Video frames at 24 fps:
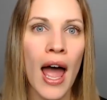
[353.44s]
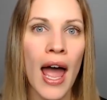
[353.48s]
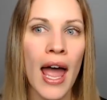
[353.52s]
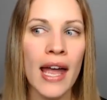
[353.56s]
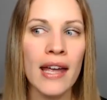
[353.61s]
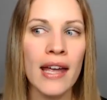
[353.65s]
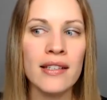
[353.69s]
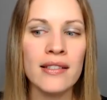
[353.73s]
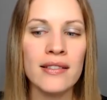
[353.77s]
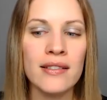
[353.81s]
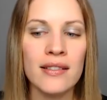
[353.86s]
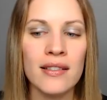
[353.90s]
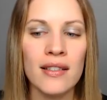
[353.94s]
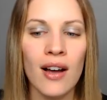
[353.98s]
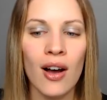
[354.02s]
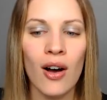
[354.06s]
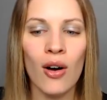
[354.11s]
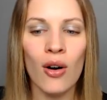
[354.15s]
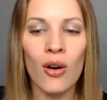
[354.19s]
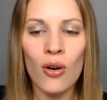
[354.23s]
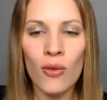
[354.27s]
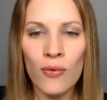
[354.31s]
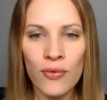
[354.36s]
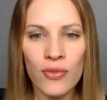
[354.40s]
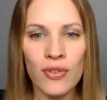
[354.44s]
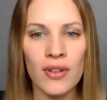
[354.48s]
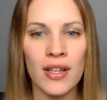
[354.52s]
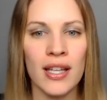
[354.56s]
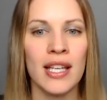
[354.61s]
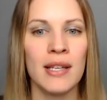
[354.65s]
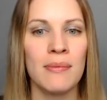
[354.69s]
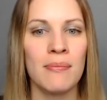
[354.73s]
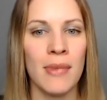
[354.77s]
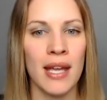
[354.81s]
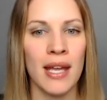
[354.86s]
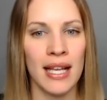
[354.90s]
and
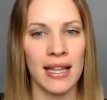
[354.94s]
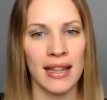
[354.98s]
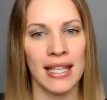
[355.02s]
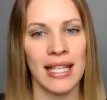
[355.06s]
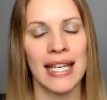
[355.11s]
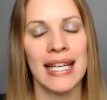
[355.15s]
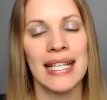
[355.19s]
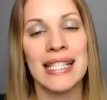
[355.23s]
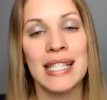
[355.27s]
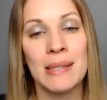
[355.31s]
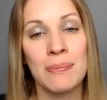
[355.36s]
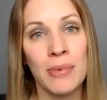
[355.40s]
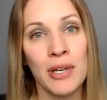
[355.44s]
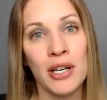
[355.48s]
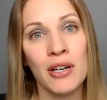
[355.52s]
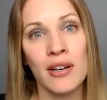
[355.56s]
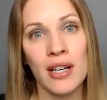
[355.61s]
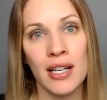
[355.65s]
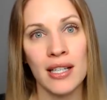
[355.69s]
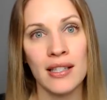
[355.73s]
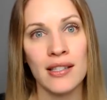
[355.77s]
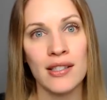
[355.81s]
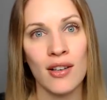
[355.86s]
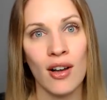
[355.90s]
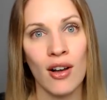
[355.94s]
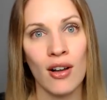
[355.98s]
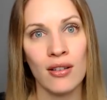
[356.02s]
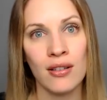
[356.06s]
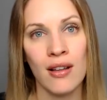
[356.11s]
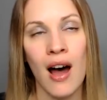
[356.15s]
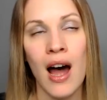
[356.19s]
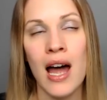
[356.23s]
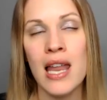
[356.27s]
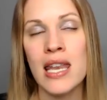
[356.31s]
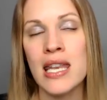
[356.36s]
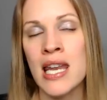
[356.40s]
hopefully make the experience a
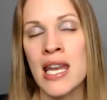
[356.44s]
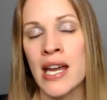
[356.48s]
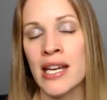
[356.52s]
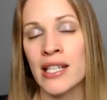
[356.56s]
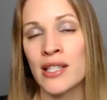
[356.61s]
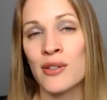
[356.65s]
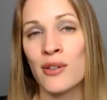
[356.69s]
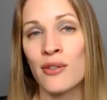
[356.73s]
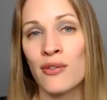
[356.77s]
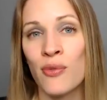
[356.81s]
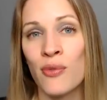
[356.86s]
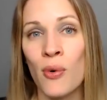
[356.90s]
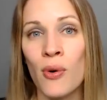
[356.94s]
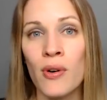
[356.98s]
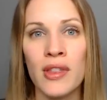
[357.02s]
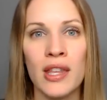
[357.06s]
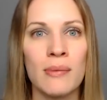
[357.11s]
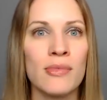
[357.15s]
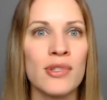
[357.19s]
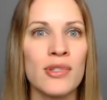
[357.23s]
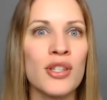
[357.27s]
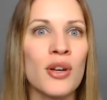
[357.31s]
lot nicer for them.